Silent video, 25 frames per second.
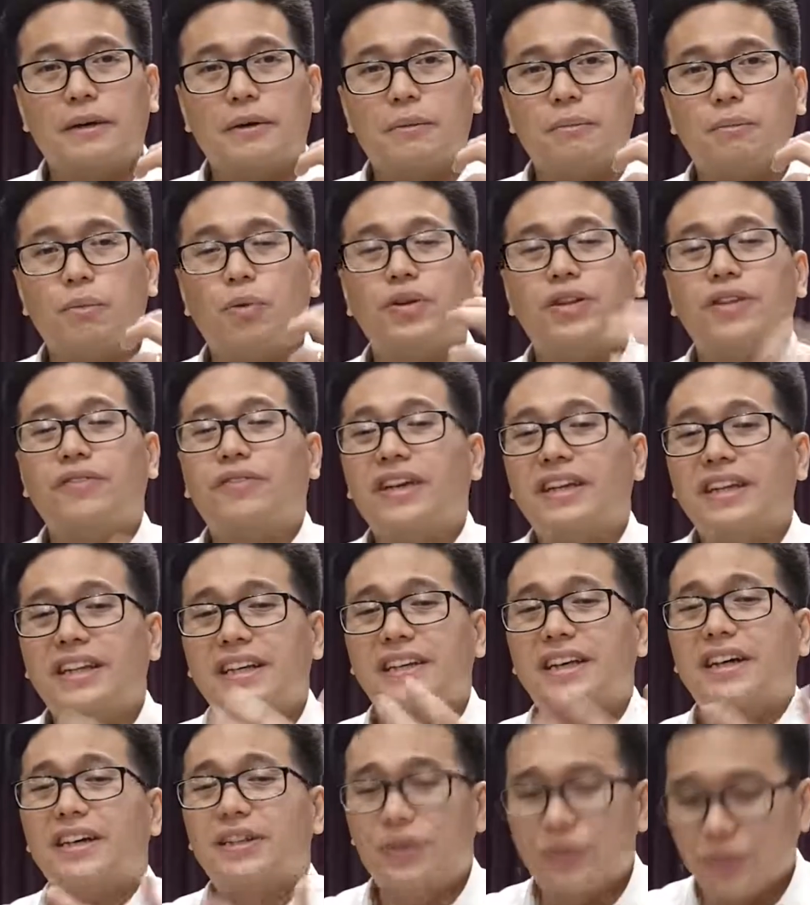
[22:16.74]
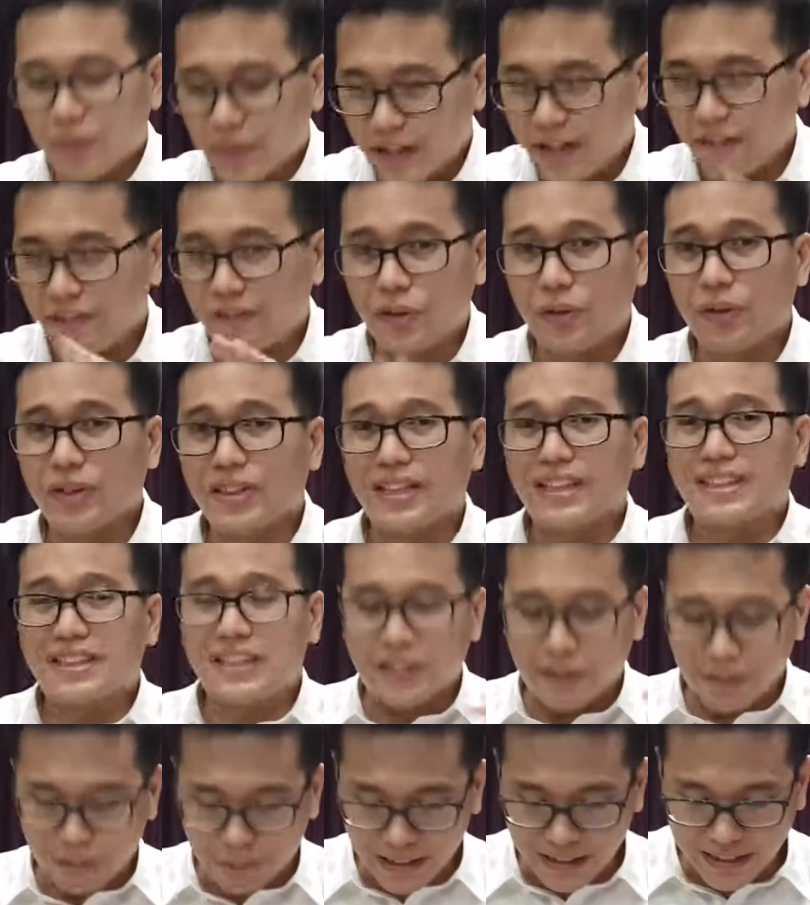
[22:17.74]
motivating God to give. No, it
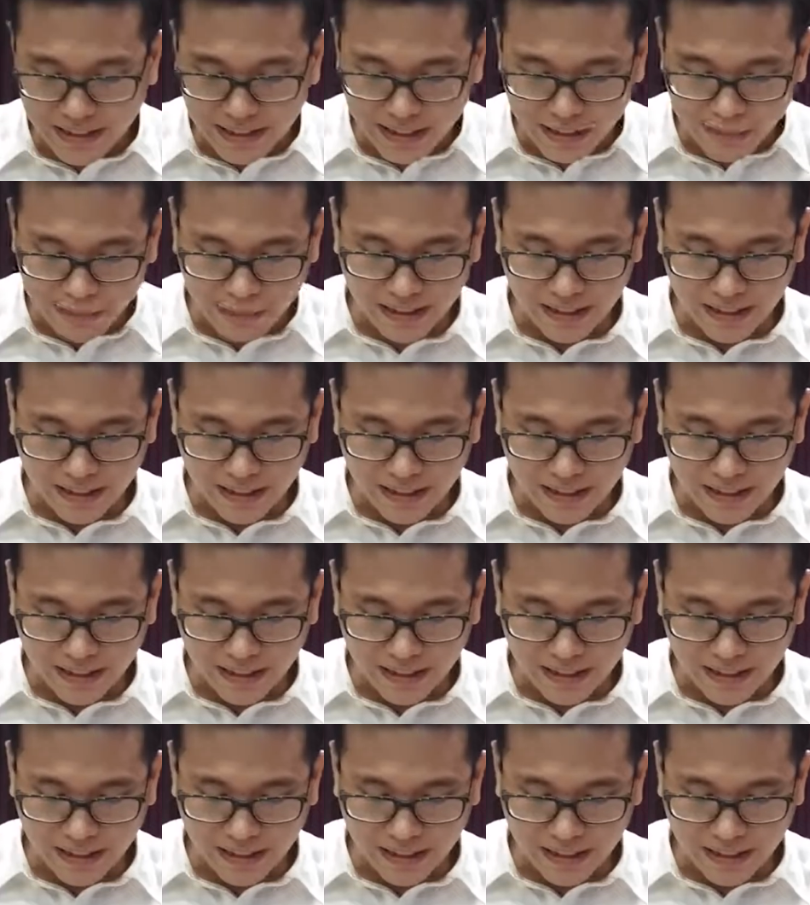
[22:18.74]
doesn't mean that.